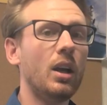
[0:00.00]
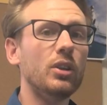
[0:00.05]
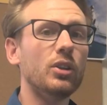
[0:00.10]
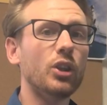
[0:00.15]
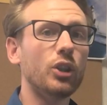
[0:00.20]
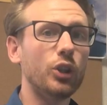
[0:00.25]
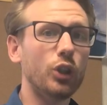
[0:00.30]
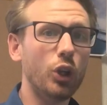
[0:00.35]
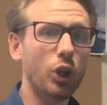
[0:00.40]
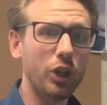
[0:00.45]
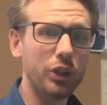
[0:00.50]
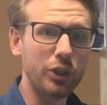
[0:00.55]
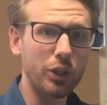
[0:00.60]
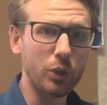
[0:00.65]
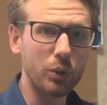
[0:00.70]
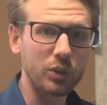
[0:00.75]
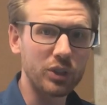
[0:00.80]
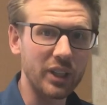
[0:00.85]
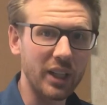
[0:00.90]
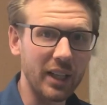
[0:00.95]
The good
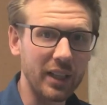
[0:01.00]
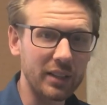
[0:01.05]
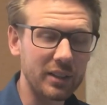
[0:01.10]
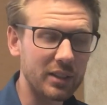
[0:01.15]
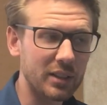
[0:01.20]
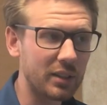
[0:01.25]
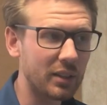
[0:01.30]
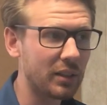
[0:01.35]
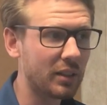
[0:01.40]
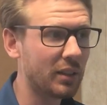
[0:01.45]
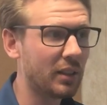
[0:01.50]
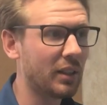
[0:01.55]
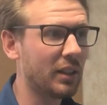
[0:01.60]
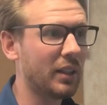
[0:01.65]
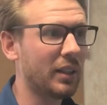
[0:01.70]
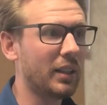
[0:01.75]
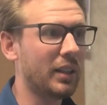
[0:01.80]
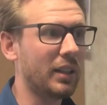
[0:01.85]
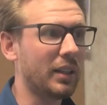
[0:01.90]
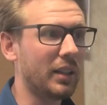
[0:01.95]
news is
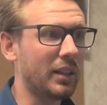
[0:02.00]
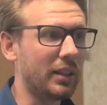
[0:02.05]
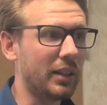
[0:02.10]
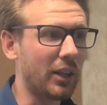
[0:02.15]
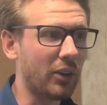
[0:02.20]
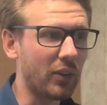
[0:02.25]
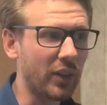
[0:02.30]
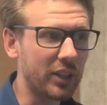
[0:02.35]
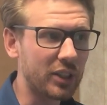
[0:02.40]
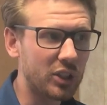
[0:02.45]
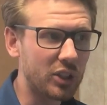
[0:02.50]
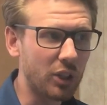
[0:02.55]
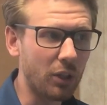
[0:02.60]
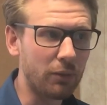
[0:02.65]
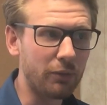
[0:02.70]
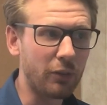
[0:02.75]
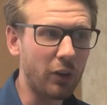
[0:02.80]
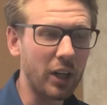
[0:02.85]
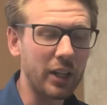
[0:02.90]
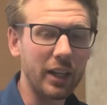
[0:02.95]
there is still
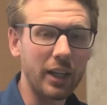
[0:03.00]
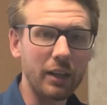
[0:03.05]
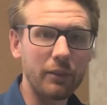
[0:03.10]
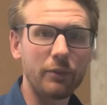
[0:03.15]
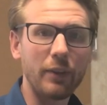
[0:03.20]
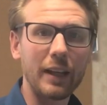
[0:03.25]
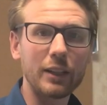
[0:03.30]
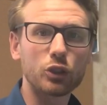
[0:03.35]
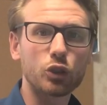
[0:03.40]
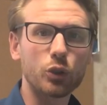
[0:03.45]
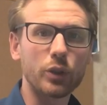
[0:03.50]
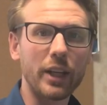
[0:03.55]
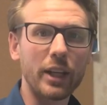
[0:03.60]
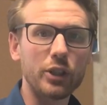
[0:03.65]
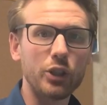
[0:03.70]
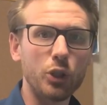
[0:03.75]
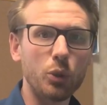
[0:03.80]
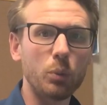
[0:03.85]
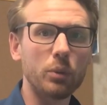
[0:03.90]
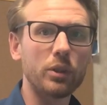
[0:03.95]
fun and adventure
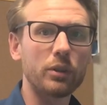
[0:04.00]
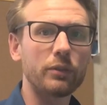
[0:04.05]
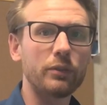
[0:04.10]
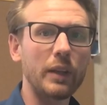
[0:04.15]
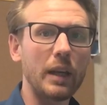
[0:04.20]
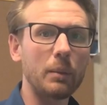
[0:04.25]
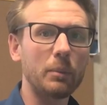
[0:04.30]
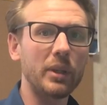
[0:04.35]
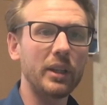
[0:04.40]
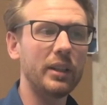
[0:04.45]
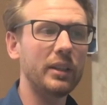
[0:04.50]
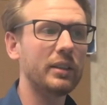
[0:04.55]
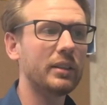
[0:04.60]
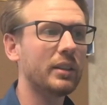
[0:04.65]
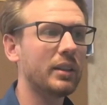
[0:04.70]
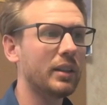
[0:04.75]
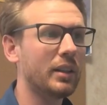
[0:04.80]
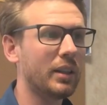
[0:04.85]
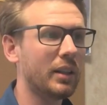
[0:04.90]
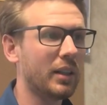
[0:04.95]
that you and your family
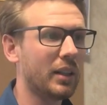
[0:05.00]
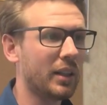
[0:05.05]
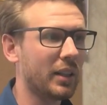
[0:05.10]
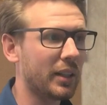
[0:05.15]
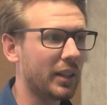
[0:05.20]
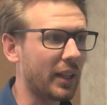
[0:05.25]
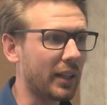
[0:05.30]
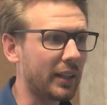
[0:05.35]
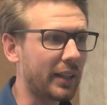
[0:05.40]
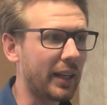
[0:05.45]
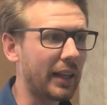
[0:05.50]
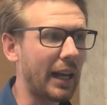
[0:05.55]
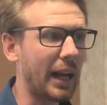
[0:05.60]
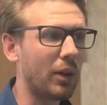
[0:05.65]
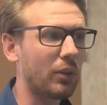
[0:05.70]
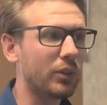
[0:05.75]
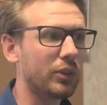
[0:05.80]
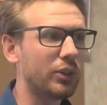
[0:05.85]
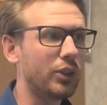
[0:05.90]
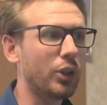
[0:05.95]
can get
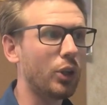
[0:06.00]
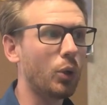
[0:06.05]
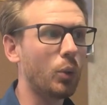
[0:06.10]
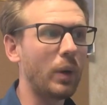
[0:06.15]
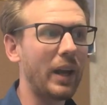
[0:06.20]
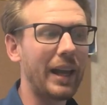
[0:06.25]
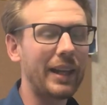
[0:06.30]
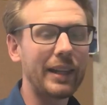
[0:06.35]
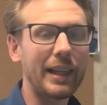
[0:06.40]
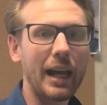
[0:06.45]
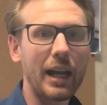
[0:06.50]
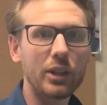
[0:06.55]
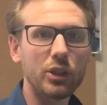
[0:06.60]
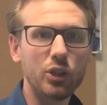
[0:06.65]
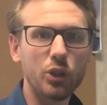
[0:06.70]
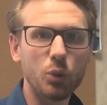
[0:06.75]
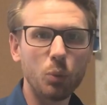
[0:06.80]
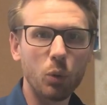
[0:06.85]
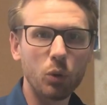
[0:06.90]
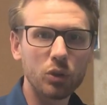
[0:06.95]
out and do and that
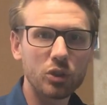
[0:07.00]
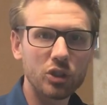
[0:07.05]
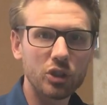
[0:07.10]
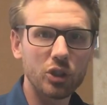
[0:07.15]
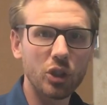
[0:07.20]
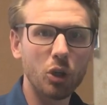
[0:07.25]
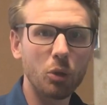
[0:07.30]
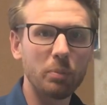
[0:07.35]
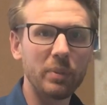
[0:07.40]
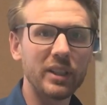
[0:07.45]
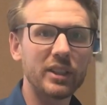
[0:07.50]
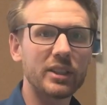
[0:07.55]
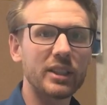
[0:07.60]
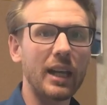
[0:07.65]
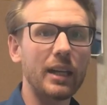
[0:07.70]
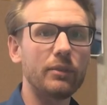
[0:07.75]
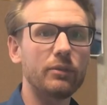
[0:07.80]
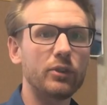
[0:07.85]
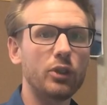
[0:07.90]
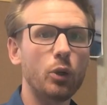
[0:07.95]
you will still be
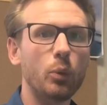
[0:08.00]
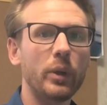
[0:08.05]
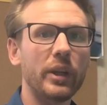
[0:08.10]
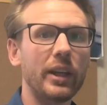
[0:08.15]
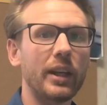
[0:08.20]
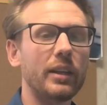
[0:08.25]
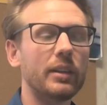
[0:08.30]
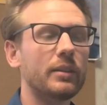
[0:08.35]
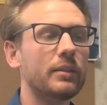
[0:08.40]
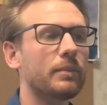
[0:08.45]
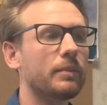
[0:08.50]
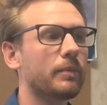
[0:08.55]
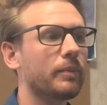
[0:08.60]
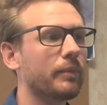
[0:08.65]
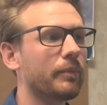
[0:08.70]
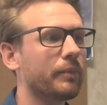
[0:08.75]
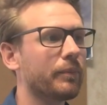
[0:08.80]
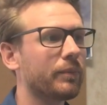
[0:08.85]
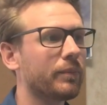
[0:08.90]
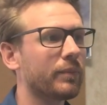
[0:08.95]
safe doing it.
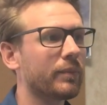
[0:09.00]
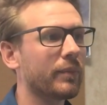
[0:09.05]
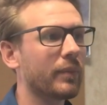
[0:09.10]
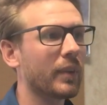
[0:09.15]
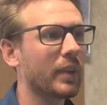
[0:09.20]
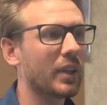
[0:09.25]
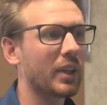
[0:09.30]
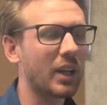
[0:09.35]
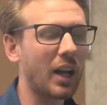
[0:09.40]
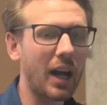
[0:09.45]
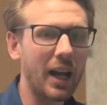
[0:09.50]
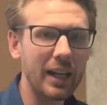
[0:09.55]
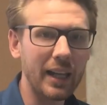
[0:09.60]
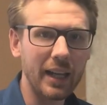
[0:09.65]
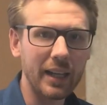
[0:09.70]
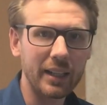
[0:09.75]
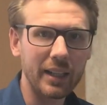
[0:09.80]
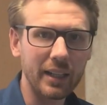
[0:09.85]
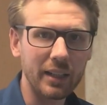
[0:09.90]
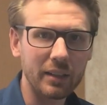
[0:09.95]

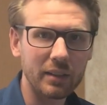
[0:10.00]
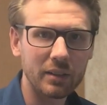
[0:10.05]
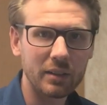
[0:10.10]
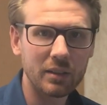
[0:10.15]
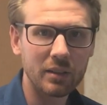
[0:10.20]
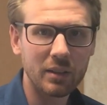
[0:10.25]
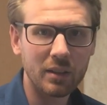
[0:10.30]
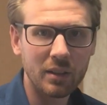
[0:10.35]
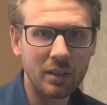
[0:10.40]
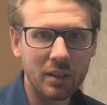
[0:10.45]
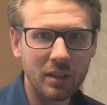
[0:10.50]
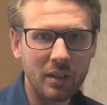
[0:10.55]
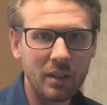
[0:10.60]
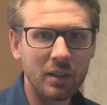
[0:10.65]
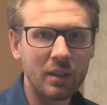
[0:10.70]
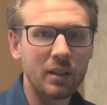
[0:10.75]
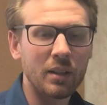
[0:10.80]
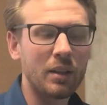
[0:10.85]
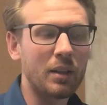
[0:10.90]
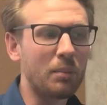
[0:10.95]
Kayaking.
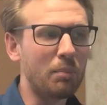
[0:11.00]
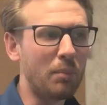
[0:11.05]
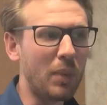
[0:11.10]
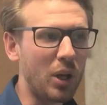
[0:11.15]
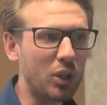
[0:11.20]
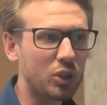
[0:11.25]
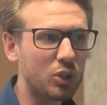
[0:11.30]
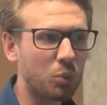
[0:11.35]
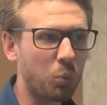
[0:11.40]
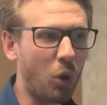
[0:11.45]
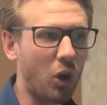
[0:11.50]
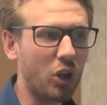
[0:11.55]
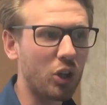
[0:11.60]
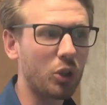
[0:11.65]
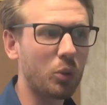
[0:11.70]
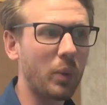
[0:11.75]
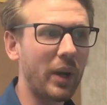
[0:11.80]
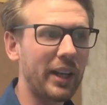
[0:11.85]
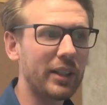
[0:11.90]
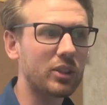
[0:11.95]
Most
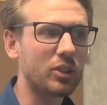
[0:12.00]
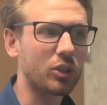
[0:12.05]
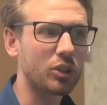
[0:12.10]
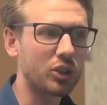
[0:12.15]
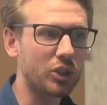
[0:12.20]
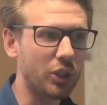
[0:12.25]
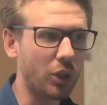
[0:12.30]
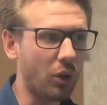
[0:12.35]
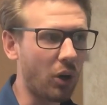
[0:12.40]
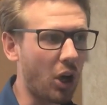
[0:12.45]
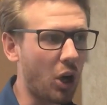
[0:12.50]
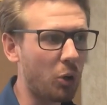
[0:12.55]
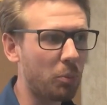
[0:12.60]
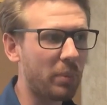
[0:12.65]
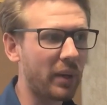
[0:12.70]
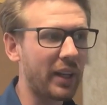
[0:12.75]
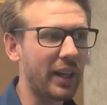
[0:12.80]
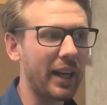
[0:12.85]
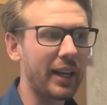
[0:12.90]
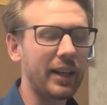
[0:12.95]
waterways are still
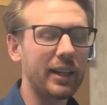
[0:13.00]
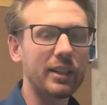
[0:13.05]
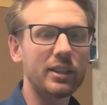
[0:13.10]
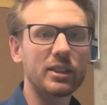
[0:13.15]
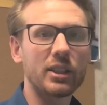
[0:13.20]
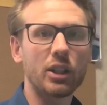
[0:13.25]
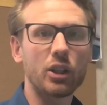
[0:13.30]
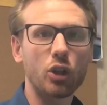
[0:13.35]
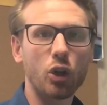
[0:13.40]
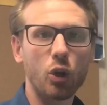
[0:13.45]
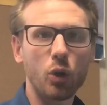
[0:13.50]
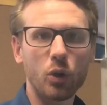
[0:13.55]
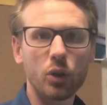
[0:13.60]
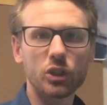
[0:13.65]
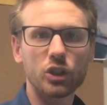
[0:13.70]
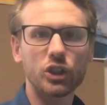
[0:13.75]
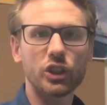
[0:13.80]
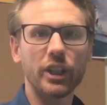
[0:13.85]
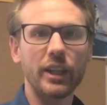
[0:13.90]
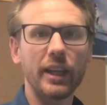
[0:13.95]
open and it is
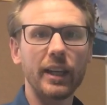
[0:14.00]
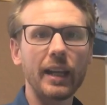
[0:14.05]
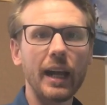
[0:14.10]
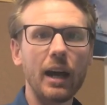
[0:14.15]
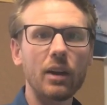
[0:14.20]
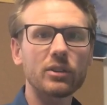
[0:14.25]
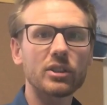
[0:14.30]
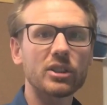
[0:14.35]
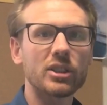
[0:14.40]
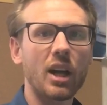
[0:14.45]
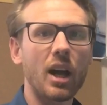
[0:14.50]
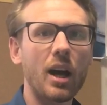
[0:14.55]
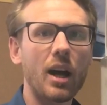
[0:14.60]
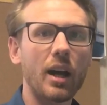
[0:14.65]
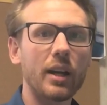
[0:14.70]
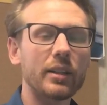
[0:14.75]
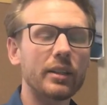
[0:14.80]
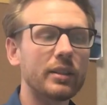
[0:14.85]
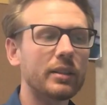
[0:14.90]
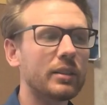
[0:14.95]
encouraged to get
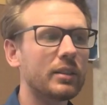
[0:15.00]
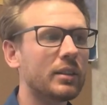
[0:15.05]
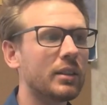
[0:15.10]
outside